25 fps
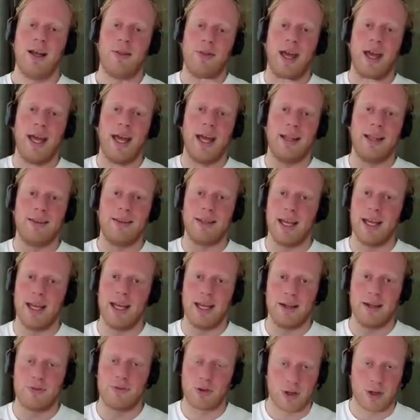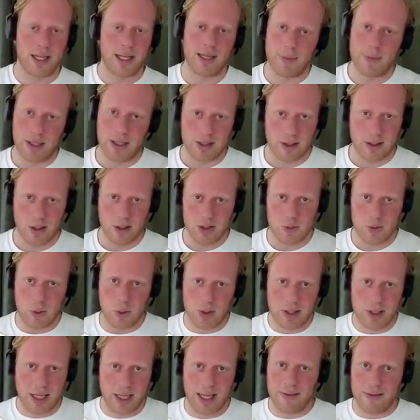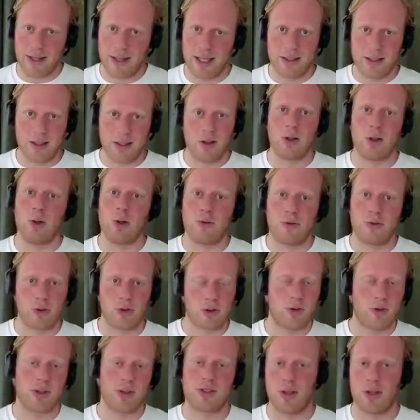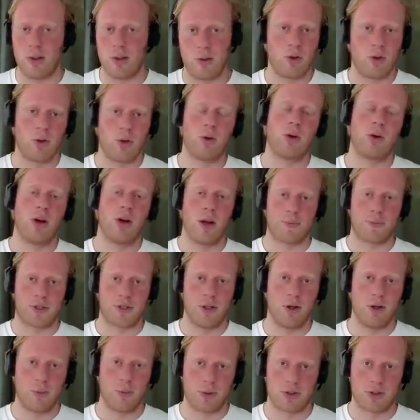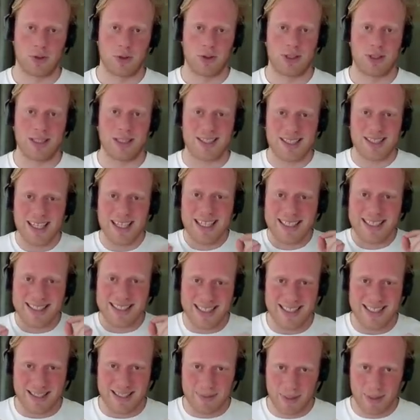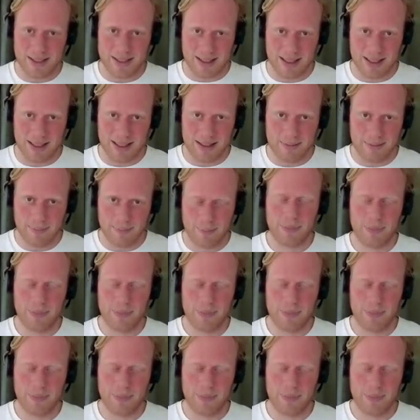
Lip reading: then they forget about the closed one and they don't look for cross-sell or upsell opportunities systematically.